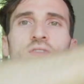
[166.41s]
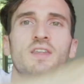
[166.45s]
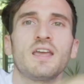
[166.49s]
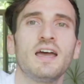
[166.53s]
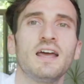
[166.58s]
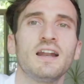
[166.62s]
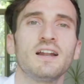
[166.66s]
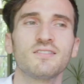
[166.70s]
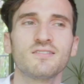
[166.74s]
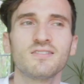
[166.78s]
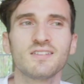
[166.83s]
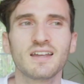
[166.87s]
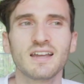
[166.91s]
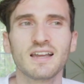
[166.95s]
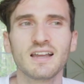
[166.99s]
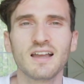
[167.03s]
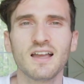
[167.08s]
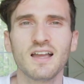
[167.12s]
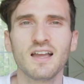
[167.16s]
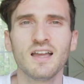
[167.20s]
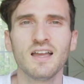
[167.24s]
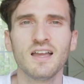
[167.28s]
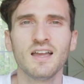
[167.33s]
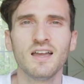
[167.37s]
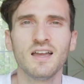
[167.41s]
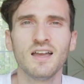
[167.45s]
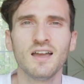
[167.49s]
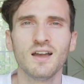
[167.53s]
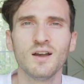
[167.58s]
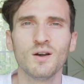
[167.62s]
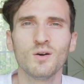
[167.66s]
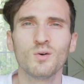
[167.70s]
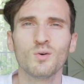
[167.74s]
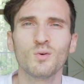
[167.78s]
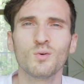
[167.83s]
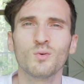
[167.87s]
And it's like,
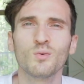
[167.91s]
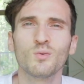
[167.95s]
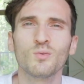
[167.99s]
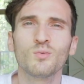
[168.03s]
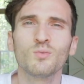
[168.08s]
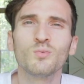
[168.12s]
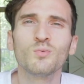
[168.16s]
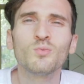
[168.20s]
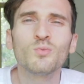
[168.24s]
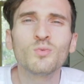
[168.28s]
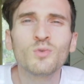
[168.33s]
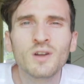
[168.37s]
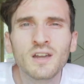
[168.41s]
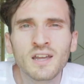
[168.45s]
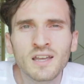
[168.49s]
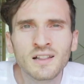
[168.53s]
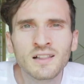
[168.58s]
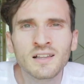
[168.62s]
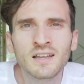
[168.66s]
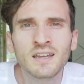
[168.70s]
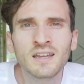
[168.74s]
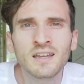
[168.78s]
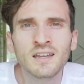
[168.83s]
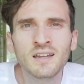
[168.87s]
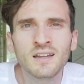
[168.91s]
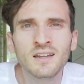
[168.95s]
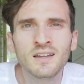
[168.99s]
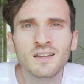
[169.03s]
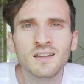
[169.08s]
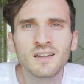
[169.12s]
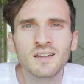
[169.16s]
really?